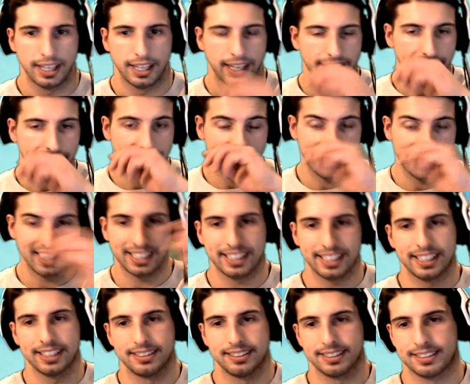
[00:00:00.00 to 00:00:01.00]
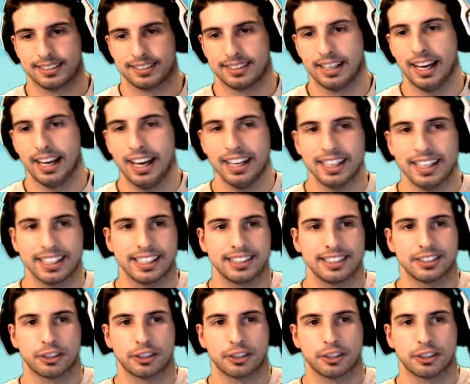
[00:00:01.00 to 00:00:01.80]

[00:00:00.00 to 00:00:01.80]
And I get the and I get the